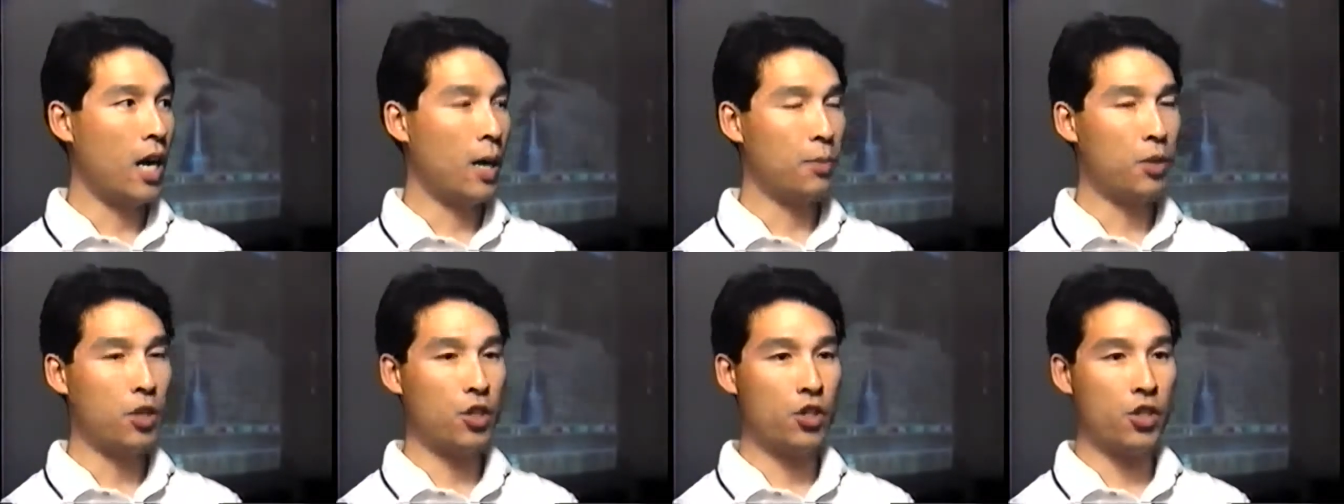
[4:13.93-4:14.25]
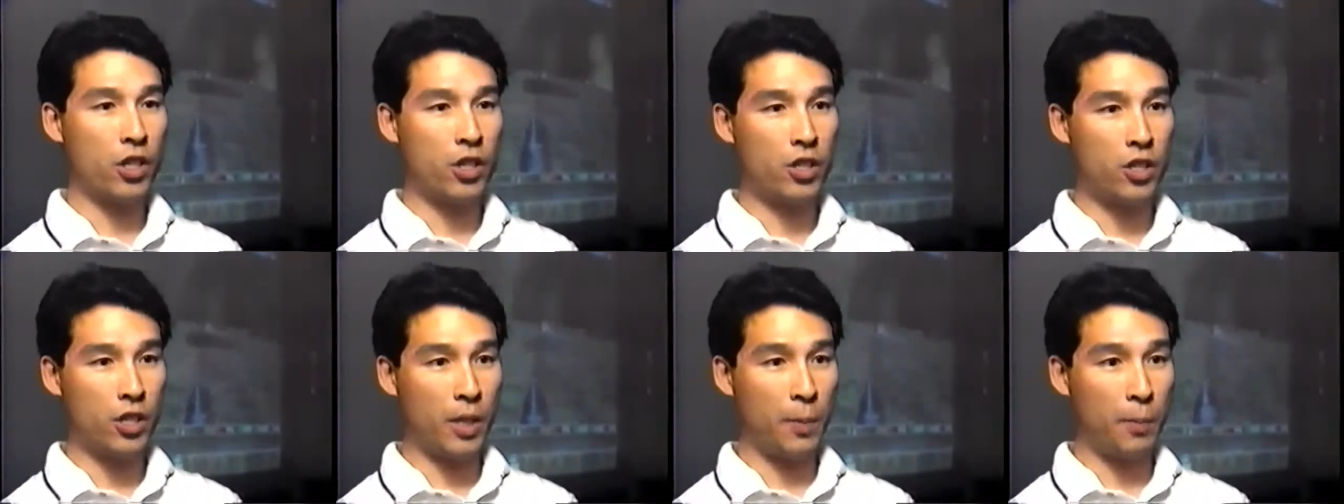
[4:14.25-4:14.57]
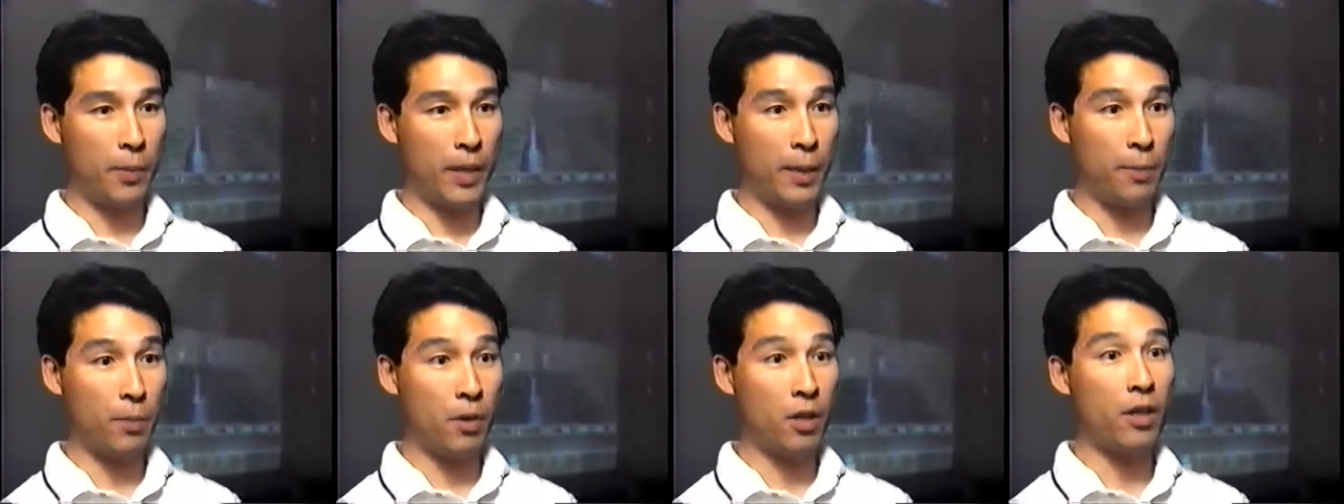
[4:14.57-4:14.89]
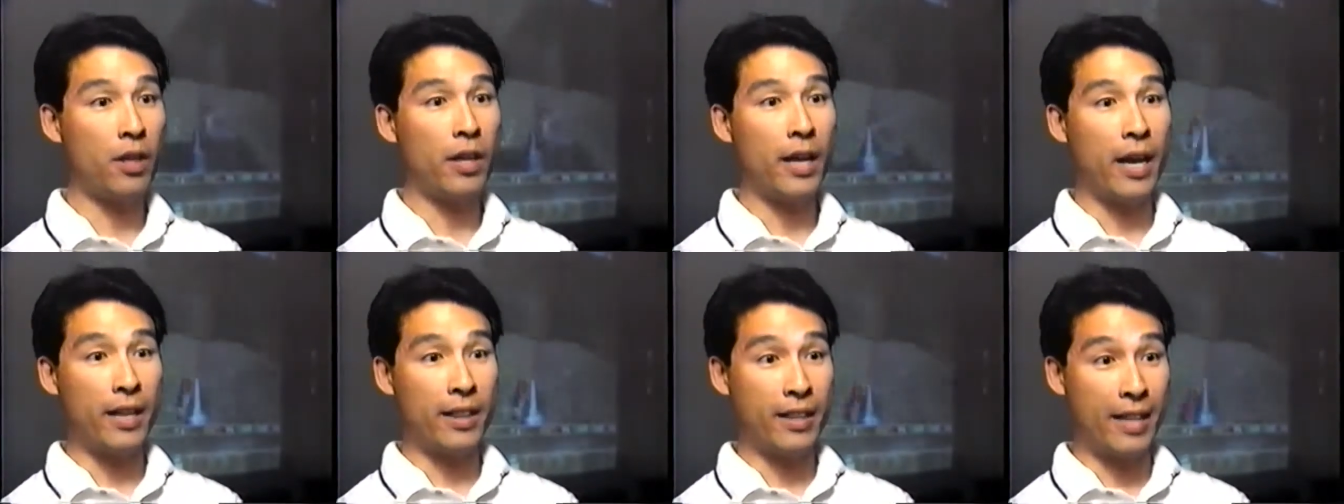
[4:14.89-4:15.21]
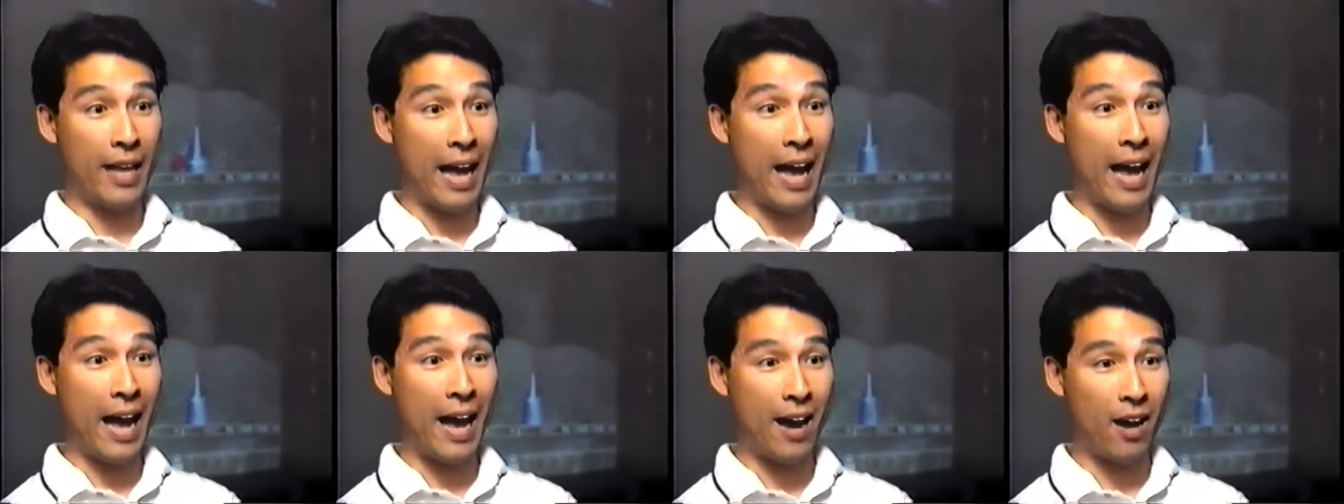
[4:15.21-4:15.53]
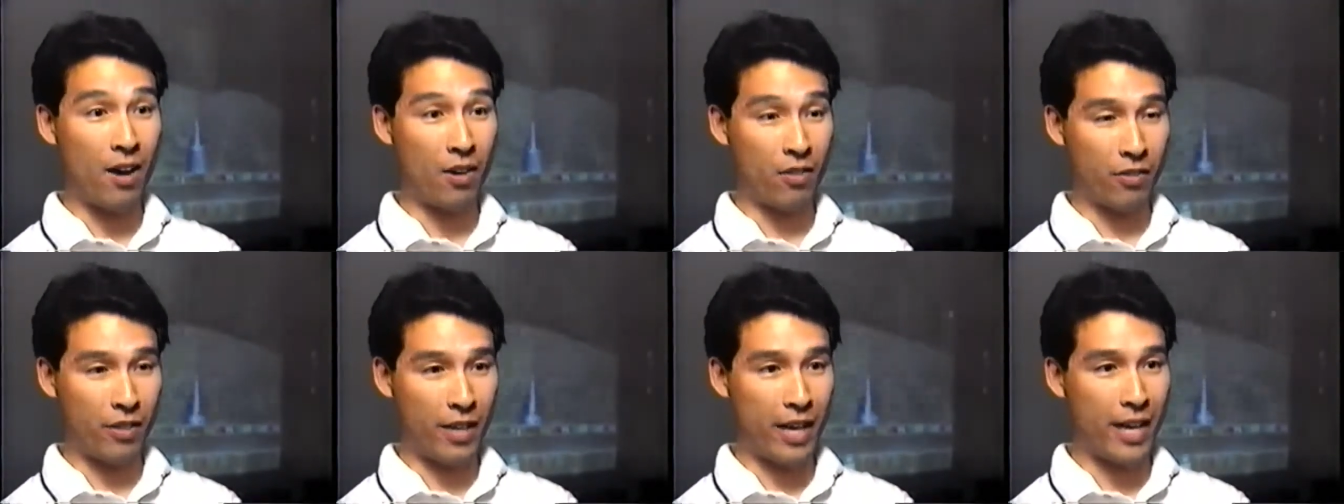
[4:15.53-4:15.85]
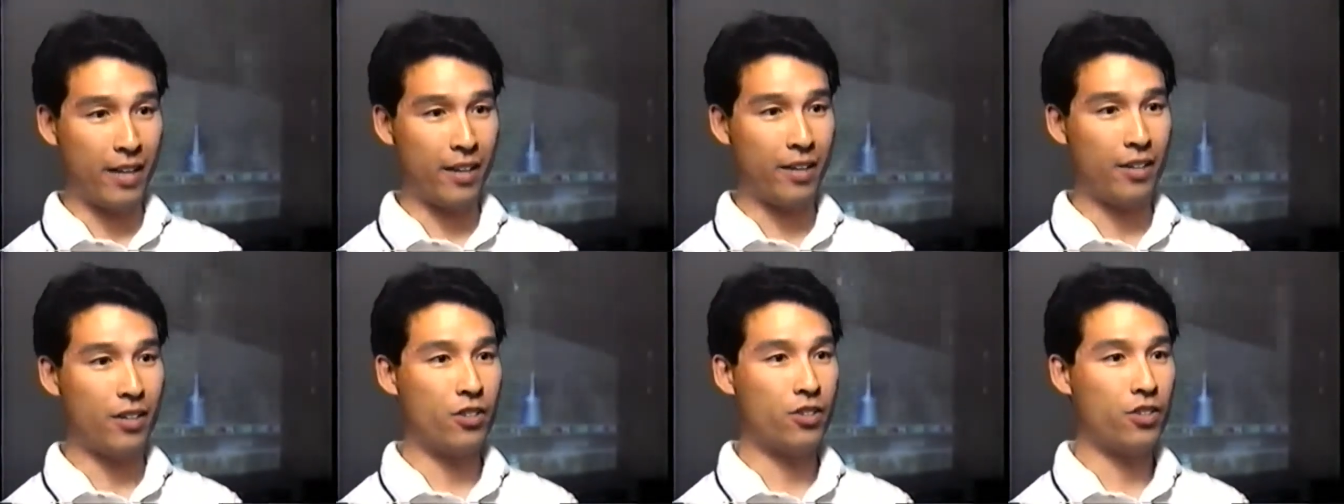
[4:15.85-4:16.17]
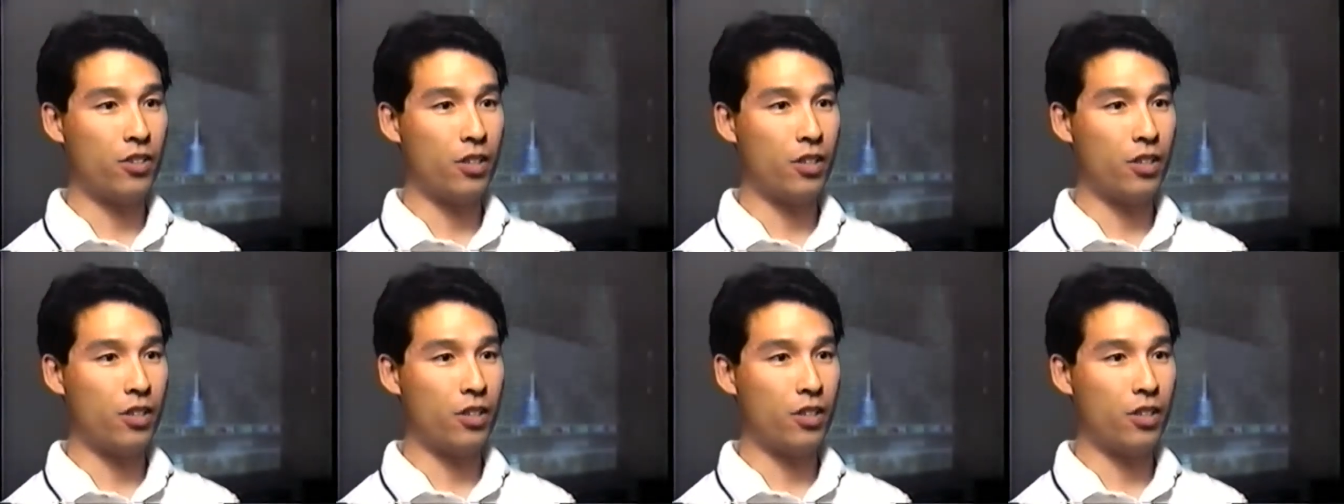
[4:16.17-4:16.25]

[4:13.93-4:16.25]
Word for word: up to 16 people now, that is.